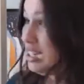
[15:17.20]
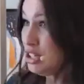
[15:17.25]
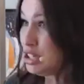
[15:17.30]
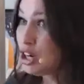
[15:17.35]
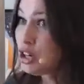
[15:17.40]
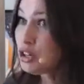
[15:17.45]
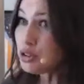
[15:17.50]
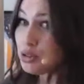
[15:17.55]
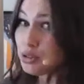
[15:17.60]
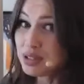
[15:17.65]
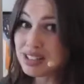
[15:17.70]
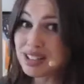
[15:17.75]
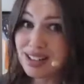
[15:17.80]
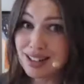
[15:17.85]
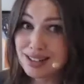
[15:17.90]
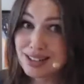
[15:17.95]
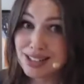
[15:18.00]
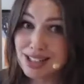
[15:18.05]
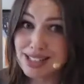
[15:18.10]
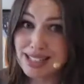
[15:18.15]
know, and
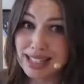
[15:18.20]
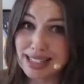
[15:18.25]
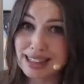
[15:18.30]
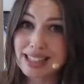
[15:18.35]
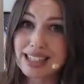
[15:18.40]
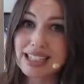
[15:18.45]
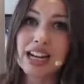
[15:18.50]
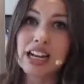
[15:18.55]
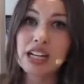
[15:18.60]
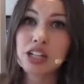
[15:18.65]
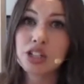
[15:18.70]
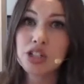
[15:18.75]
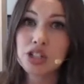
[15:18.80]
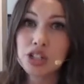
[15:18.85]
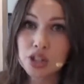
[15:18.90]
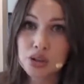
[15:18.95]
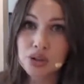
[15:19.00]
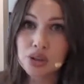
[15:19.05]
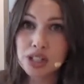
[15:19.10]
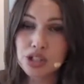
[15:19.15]
not just I
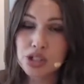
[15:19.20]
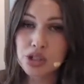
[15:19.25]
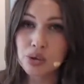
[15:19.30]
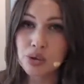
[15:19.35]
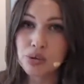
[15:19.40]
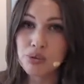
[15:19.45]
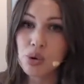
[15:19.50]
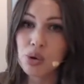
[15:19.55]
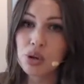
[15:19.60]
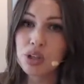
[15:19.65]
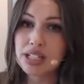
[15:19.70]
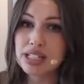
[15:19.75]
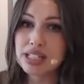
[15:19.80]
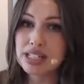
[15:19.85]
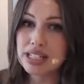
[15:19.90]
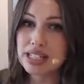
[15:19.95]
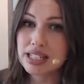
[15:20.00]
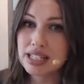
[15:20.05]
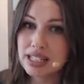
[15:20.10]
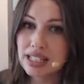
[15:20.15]
know that's so important, as
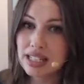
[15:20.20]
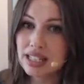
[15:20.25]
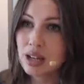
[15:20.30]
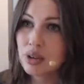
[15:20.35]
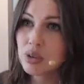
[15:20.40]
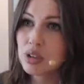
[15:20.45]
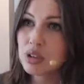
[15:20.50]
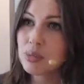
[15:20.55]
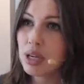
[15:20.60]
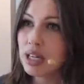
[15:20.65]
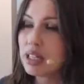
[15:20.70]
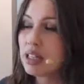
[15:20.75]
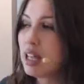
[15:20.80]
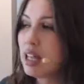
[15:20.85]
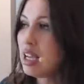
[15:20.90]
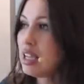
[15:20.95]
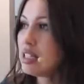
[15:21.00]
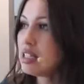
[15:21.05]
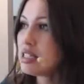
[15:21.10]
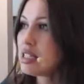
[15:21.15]
I see that with my
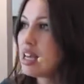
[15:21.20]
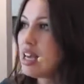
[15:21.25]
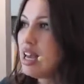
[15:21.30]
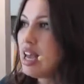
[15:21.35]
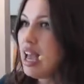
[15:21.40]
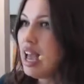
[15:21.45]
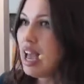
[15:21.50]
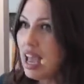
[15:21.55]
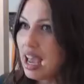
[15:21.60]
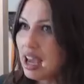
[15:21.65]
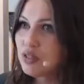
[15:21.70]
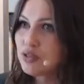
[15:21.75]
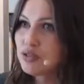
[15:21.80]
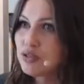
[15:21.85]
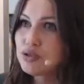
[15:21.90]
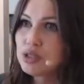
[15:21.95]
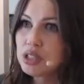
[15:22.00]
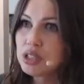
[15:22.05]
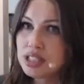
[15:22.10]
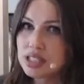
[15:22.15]
clients
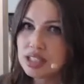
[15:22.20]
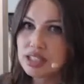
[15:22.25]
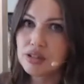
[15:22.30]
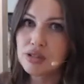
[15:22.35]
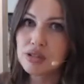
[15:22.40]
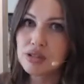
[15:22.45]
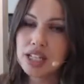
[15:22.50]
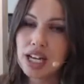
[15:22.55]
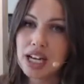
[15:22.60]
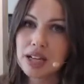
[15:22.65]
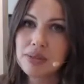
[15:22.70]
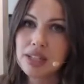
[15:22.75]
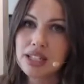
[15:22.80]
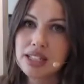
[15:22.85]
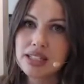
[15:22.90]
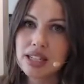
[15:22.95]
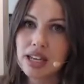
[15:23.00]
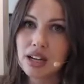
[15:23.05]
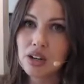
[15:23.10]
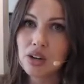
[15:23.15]
every single time they
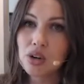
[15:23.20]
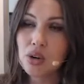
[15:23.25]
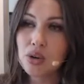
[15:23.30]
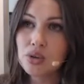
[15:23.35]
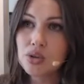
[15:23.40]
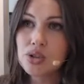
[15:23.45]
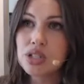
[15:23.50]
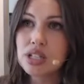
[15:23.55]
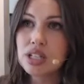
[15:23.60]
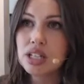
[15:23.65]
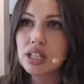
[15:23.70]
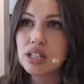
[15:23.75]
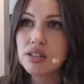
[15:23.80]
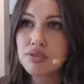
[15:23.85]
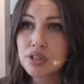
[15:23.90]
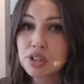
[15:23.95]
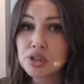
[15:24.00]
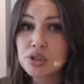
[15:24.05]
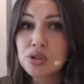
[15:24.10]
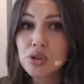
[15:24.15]
set goals. If
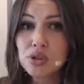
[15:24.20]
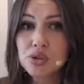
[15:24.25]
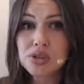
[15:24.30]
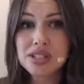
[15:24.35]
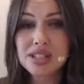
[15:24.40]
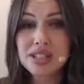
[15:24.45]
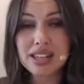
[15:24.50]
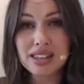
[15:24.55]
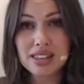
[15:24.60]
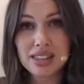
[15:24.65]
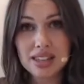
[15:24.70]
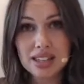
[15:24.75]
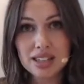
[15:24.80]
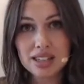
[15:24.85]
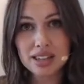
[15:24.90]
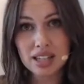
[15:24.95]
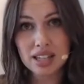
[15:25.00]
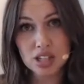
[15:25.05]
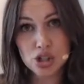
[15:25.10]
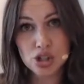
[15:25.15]
they're goals they
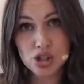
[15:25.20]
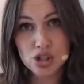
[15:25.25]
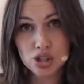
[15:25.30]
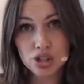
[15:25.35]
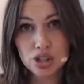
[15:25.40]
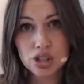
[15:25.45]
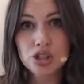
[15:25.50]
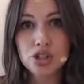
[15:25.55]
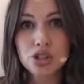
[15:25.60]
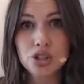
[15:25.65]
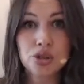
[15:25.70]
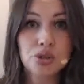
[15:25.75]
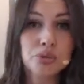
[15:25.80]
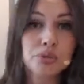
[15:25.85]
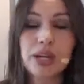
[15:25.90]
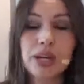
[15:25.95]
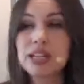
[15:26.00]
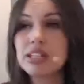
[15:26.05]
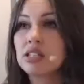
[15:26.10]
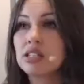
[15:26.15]
think they should do
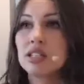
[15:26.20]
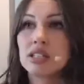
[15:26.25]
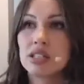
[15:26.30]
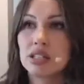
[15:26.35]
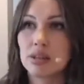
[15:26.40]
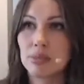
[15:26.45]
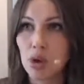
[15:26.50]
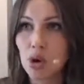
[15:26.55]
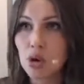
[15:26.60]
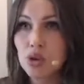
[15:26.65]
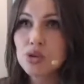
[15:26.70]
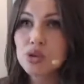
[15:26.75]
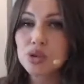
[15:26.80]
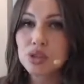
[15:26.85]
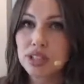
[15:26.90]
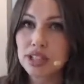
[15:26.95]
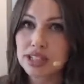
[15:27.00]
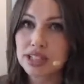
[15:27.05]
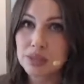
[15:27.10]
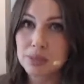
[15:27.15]
based on some
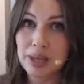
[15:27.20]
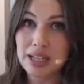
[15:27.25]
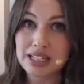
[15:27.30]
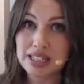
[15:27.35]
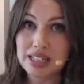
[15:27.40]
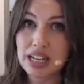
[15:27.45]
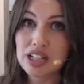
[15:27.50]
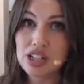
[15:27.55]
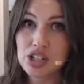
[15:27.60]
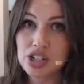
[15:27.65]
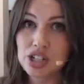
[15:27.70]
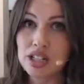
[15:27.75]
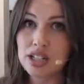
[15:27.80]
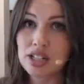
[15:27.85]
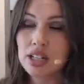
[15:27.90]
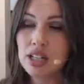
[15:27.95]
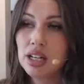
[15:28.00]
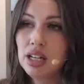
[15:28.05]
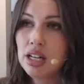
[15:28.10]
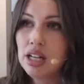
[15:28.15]
cultural expectation,
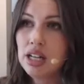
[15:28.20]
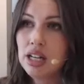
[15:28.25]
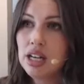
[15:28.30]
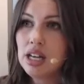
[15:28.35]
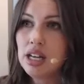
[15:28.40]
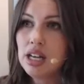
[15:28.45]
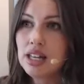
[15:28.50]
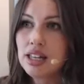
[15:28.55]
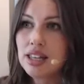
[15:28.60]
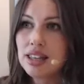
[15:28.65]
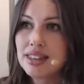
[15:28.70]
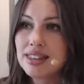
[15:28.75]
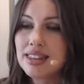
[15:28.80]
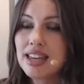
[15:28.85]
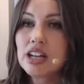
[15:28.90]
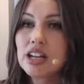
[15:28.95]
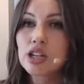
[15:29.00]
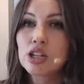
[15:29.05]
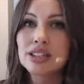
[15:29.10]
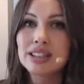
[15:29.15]

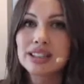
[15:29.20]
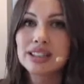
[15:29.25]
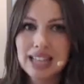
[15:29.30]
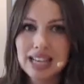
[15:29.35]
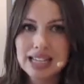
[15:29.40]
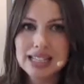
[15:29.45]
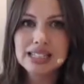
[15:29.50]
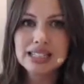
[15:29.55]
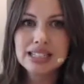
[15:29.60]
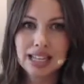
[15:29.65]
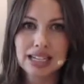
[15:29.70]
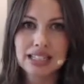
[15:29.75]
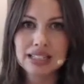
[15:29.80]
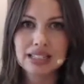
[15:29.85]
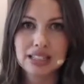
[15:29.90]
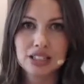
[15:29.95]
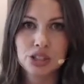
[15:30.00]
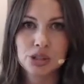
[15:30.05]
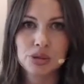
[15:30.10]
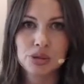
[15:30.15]
they are less
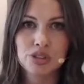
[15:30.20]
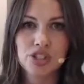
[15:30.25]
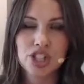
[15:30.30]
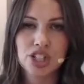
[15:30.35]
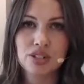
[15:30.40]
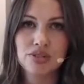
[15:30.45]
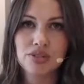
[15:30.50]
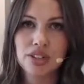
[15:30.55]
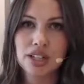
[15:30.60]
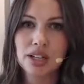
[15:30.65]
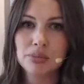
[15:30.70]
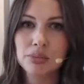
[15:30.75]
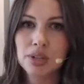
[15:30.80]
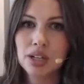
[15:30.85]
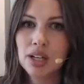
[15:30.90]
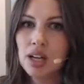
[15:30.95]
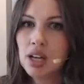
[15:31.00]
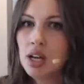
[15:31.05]
likely to achieve them.